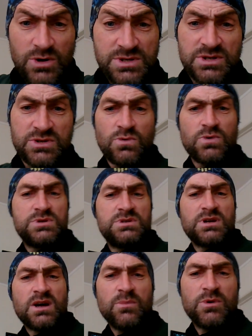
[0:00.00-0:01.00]
towards
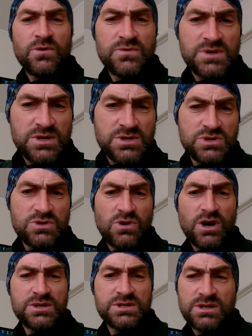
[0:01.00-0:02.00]
the coming of Jesus
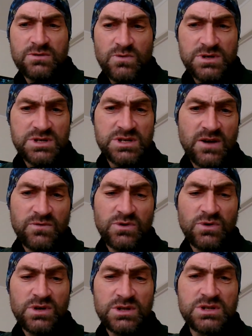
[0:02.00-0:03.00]
Christ, and we just have
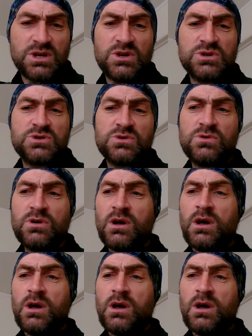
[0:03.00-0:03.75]
to continue to